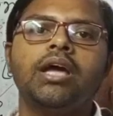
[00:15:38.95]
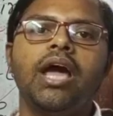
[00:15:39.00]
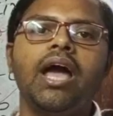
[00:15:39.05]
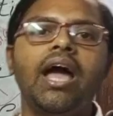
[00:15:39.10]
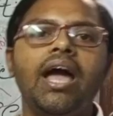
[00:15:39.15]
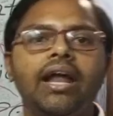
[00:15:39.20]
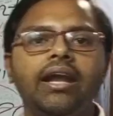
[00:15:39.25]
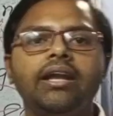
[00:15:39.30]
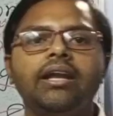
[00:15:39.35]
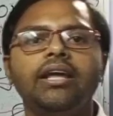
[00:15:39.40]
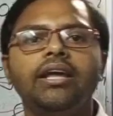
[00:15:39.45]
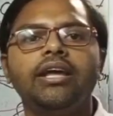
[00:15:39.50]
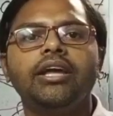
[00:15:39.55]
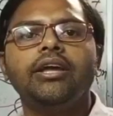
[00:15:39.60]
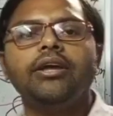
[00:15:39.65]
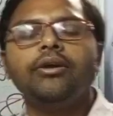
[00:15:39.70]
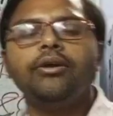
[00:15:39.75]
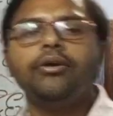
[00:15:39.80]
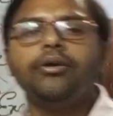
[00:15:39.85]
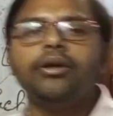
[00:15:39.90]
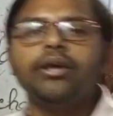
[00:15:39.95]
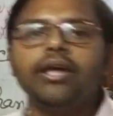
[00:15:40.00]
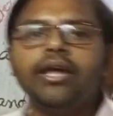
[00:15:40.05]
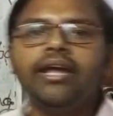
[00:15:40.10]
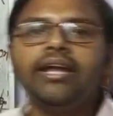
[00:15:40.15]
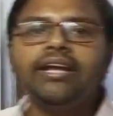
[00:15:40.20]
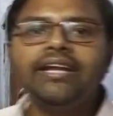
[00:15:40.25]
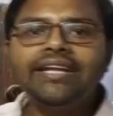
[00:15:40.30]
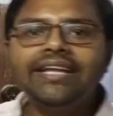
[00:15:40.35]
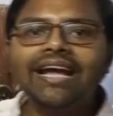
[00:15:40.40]
And
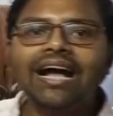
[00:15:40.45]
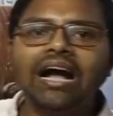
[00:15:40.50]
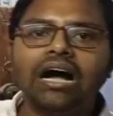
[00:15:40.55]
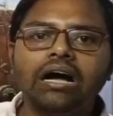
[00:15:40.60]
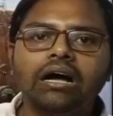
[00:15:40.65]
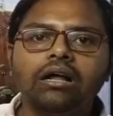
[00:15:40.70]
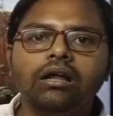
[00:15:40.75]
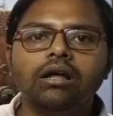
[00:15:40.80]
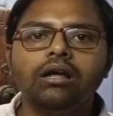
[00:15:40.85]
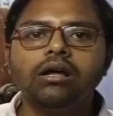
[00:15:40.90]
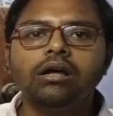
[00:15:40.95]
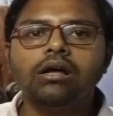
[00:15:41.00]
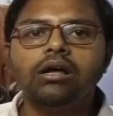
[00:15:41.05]
India,